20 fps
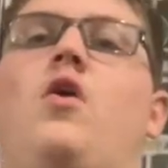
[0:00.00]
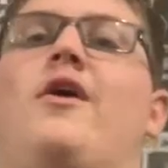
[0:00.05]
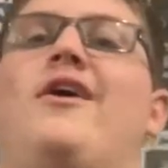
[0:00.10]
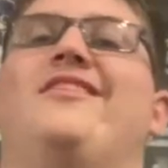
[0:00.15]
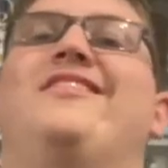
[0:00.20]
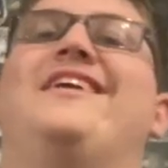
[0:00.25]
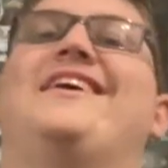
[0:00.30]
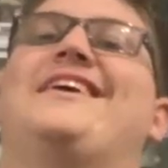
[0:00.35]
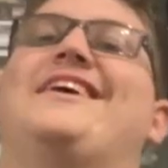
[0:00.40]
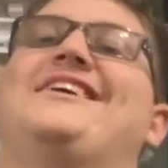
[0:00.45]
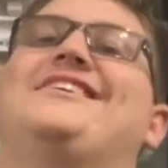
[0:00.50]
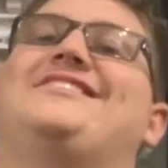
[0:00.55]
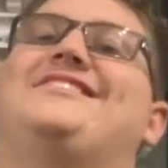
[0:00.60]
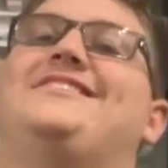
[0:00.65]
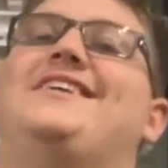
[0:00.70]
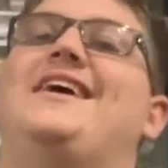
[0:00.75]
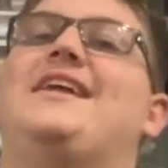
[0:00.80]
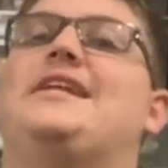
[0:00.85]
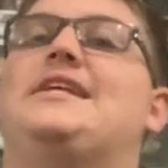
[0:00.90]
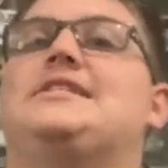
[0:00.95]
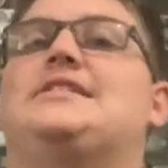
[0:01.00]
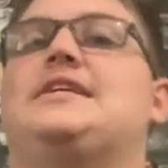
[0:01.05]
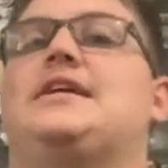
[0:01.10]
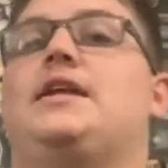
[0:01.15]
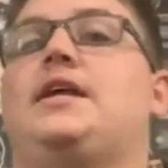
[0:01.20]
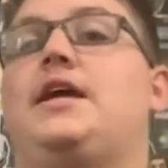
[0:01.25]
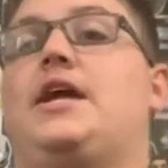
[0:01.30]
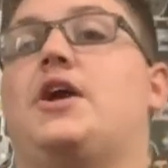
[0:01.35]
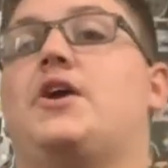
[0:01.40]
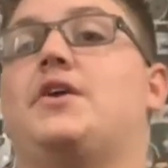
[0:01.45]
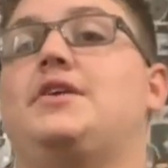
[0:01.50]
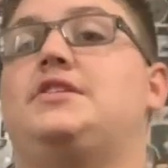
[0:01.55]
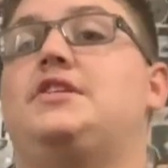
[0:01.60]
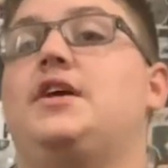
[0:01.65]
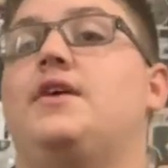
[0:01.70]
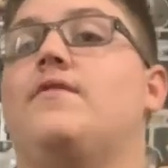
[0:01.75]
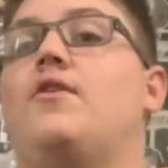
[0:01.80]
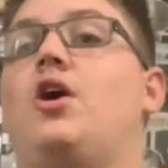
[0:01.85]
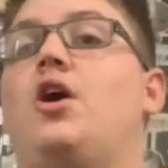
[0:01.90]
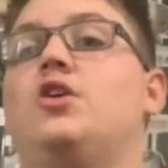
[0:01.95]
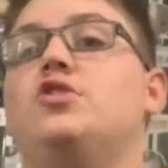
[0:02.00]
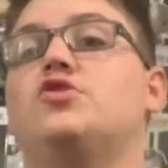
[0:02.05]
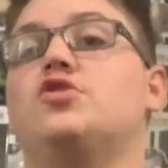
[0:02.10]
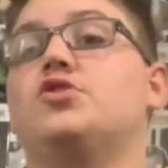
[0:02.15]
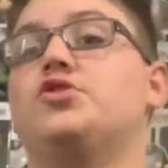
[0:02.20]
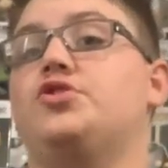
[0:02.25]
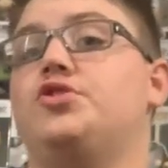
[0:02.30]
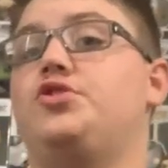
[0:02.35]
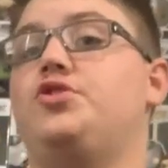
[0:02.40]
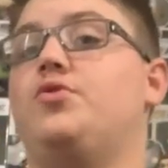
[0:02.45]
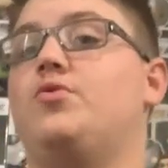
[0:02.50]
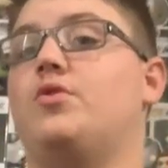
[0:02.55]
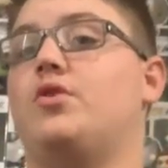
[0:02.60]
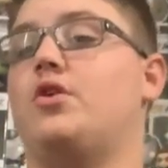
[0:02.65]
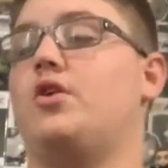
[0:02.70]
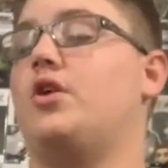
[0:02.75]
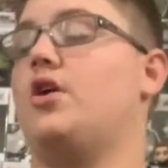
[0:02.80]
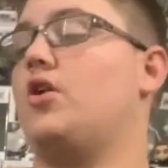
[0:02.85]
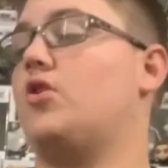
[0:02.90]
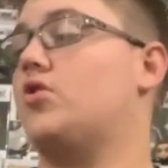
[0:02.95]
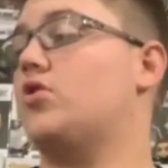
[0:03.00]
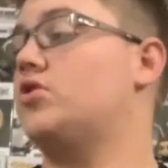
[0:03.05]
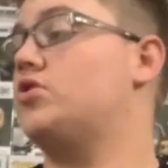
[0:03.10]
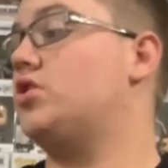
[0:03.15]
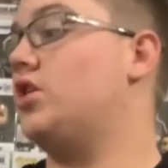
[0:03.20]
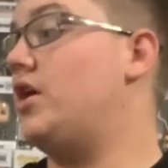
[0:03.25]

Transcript: right, like I said, it said a guarantee of 100 to $200.